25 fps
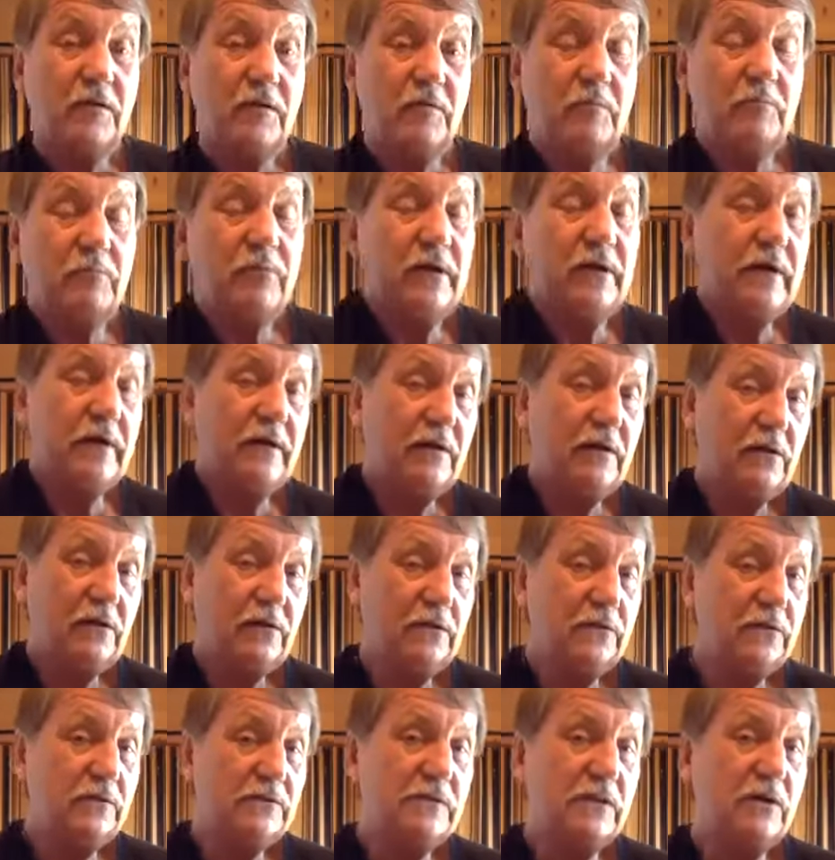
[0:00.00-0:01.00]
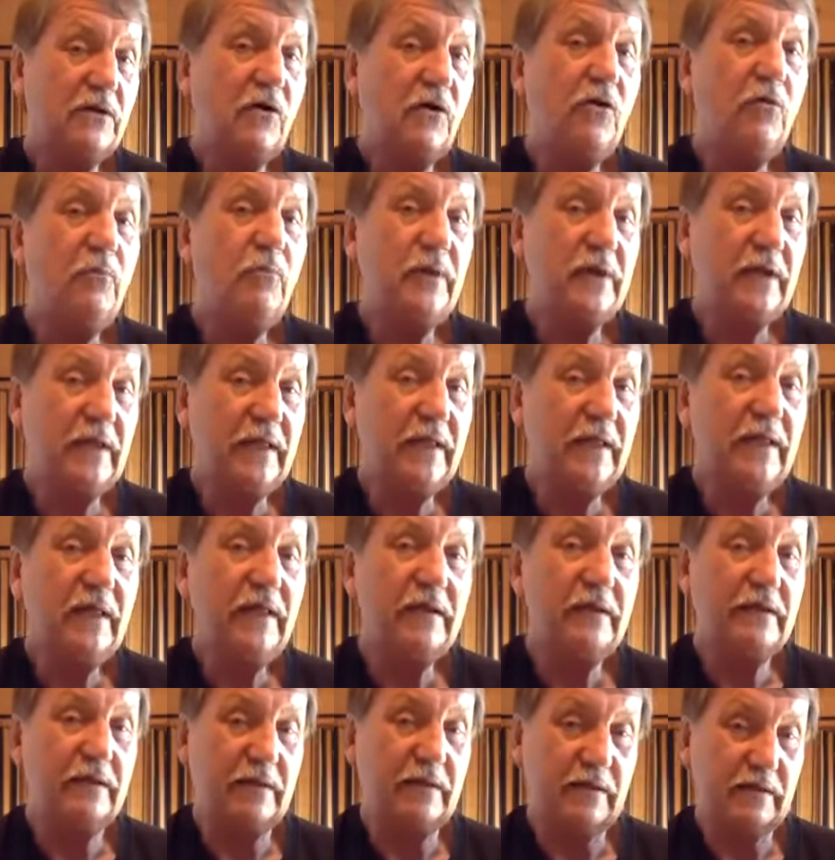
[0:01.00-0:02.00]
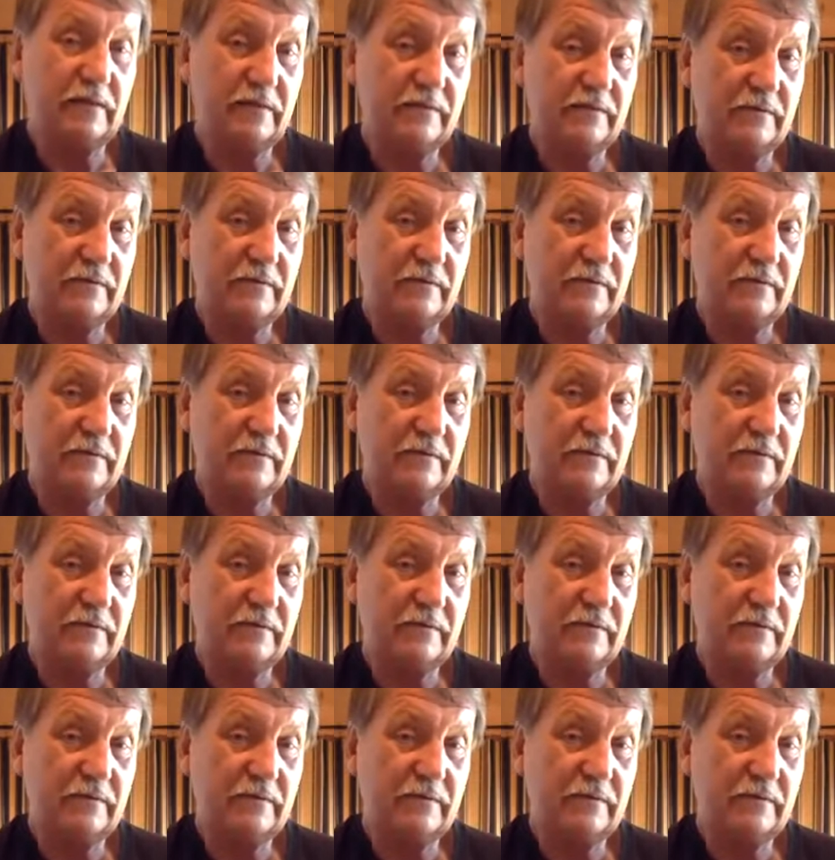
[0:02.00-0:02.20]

but it includes an open E in it.